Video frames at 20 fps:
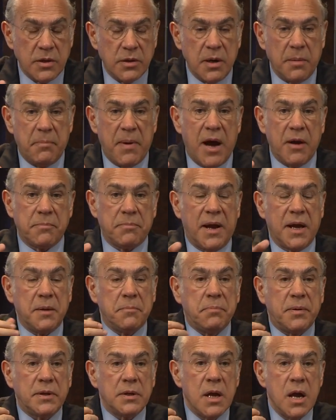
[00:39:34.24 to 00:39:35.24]
they're bound by
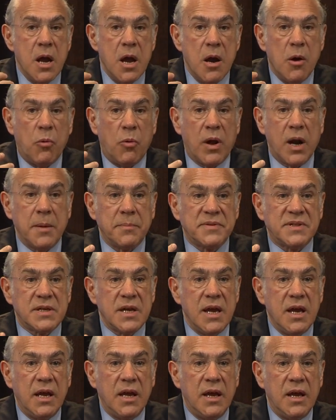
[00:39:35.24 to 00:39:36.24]
it. But what I'm
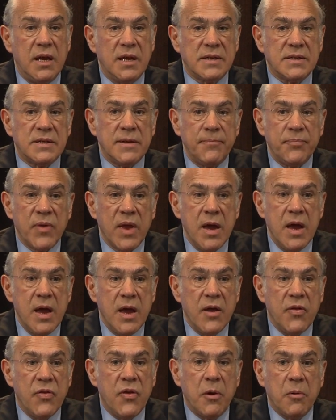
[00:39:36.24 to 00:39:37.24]
saying is,
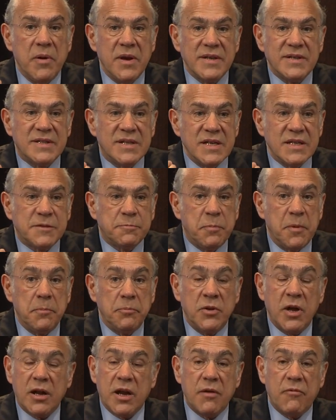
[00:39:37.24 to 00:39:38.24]
there is this,
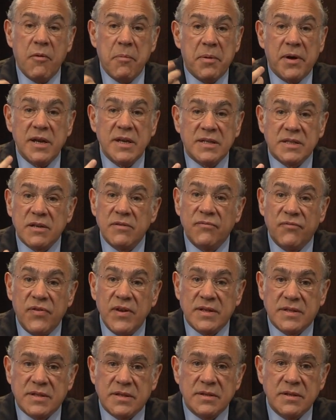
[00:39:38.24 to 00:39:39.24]
not everybody's
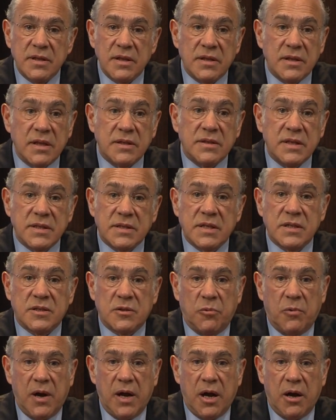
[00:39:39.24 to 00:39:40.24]
convinced that this
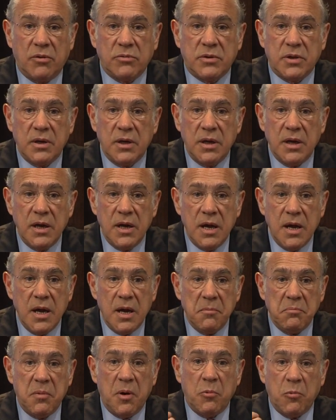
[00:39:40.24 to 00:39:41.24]
is the way out.
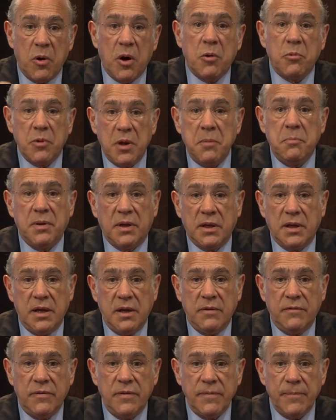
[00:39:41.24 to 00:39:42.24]
But what we
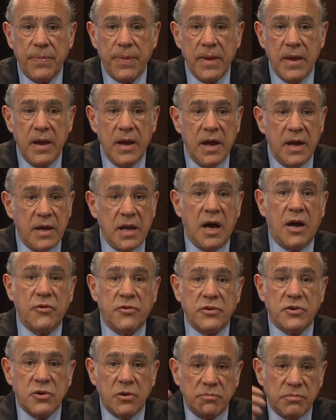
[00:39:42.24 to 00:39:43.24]
believe, and now
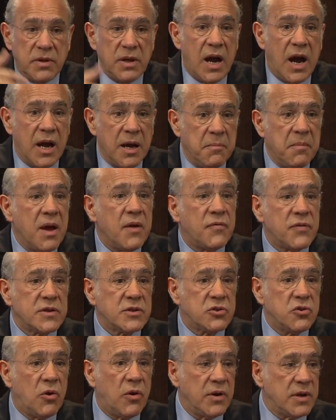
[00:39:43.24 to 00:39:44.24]
the IMF
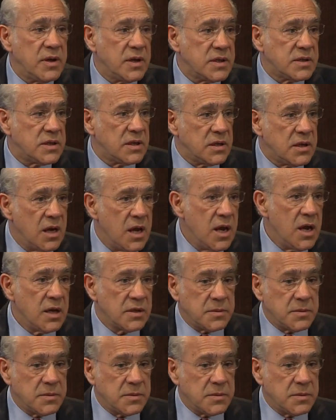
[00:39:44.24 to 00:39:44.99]
has joined us, and